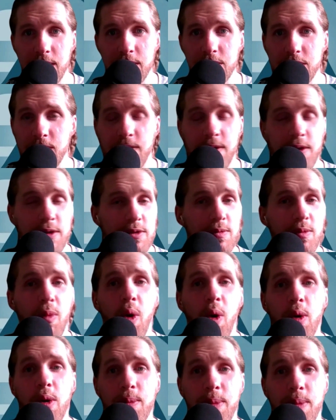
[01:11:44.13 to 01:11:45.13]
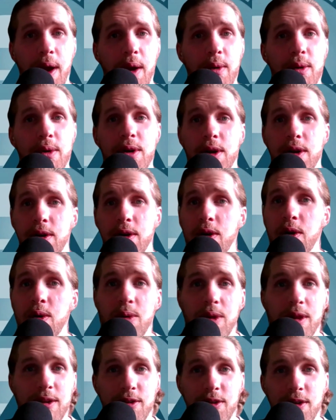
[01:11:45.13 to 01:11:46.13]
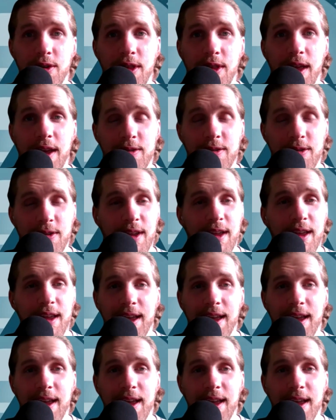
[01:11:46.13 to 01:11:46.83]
She feels more empowered, and new lease on life.